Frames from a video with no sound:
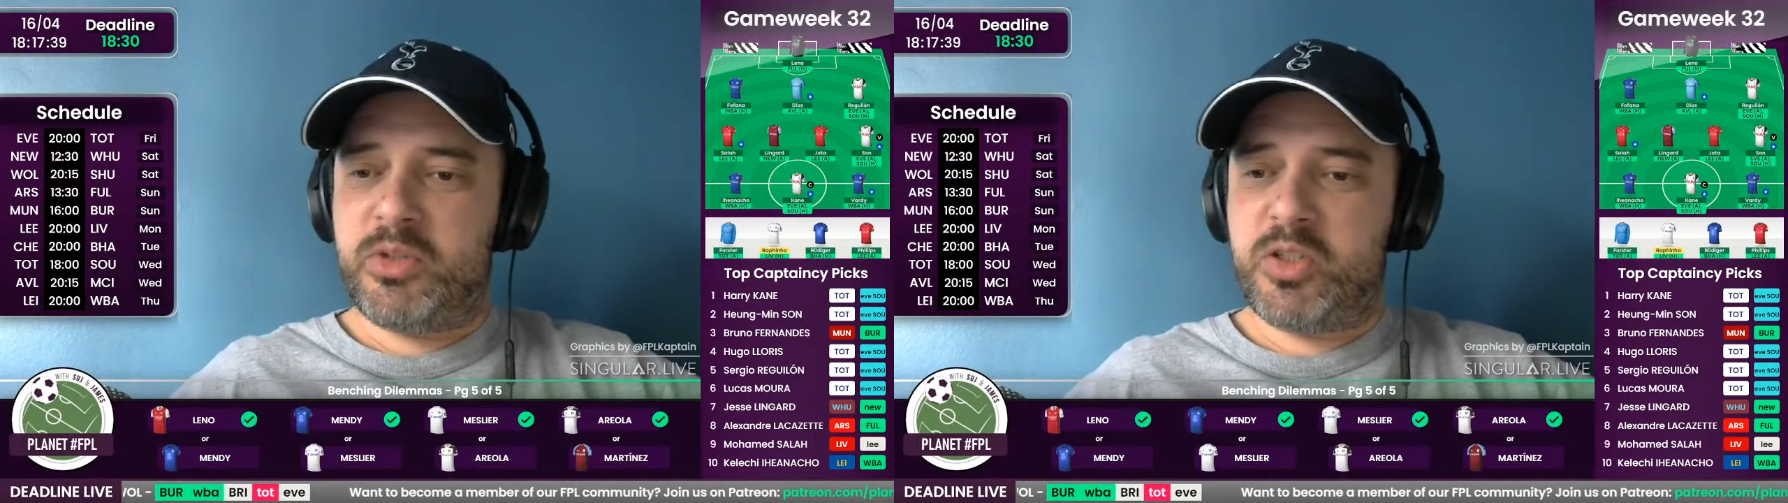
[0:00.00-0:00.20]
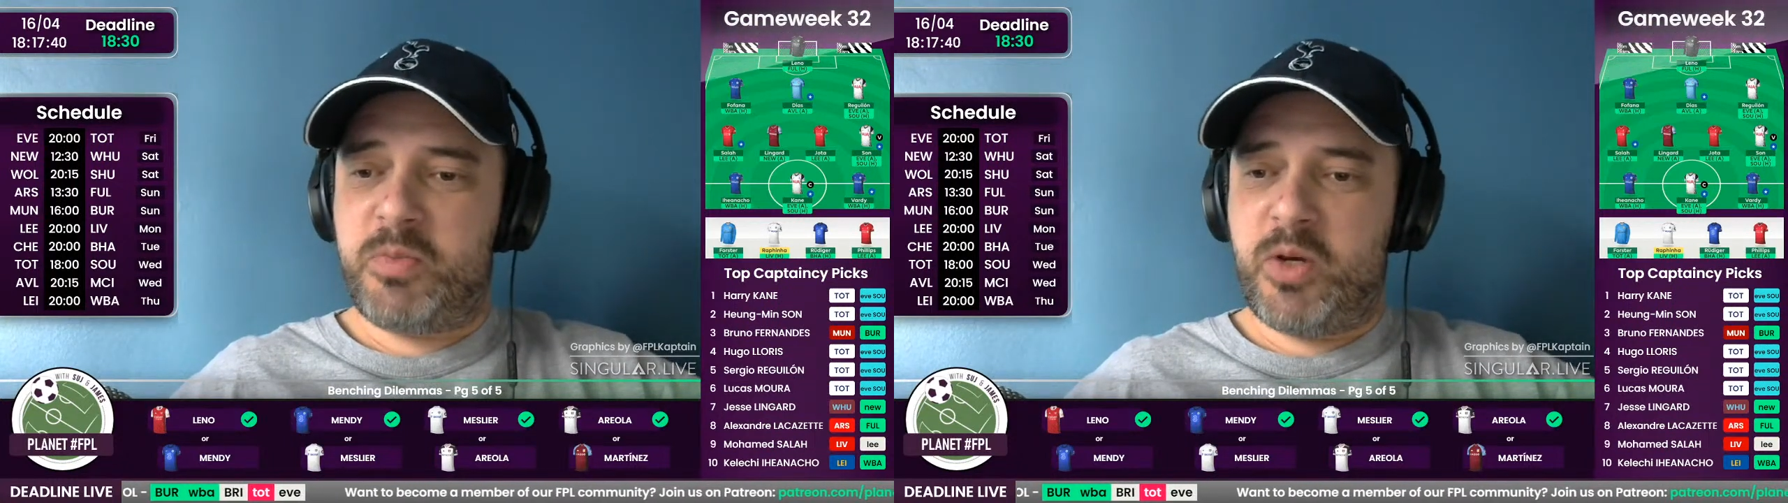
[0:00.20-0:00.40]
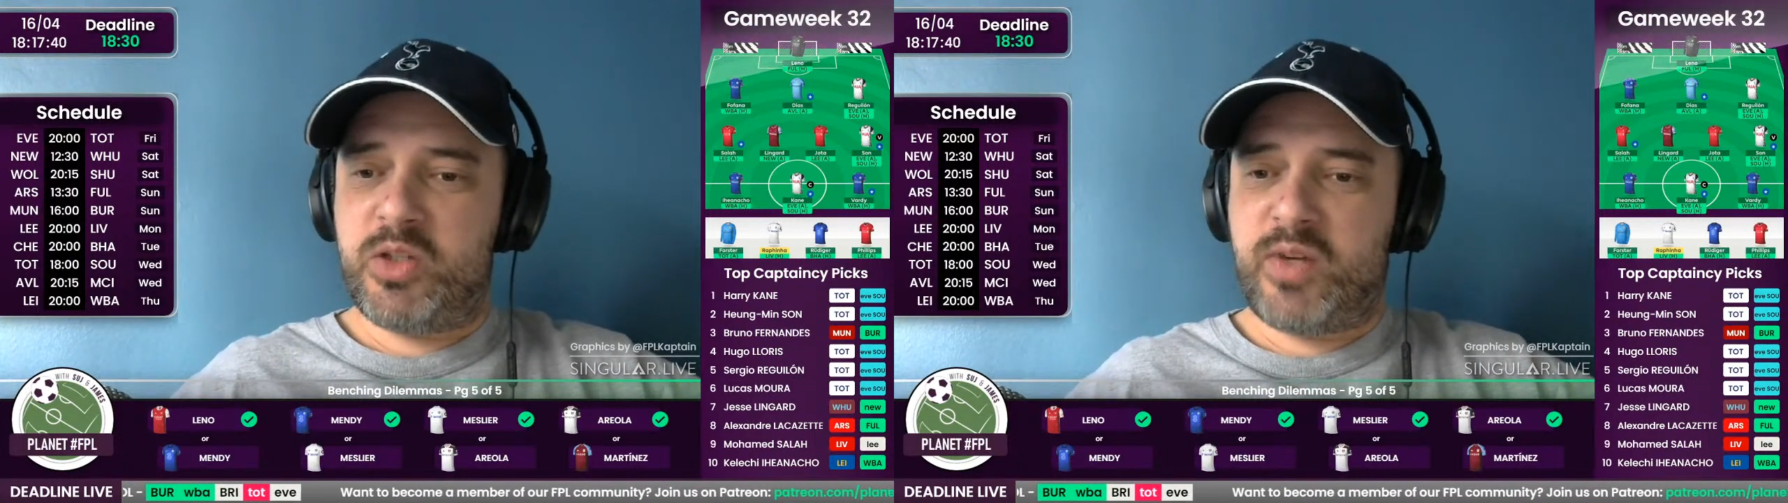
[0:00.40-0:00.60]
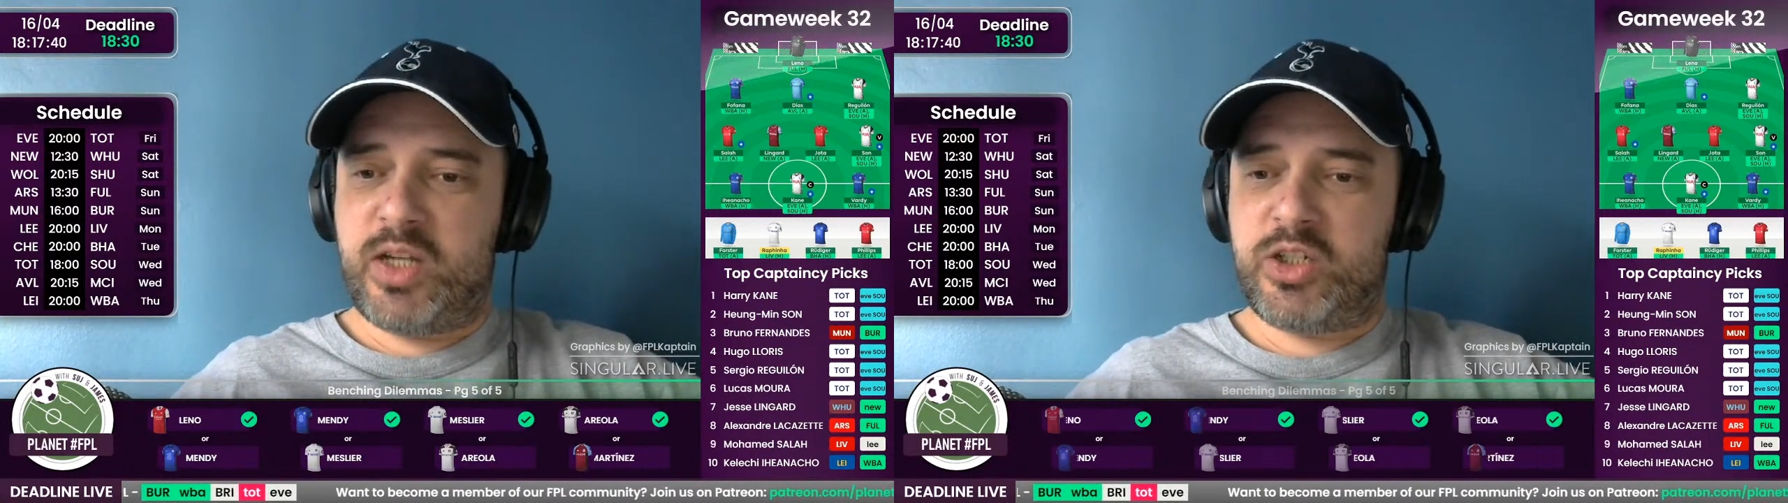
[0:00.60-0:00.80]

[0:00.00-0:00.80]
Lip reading: as a Spurs fan,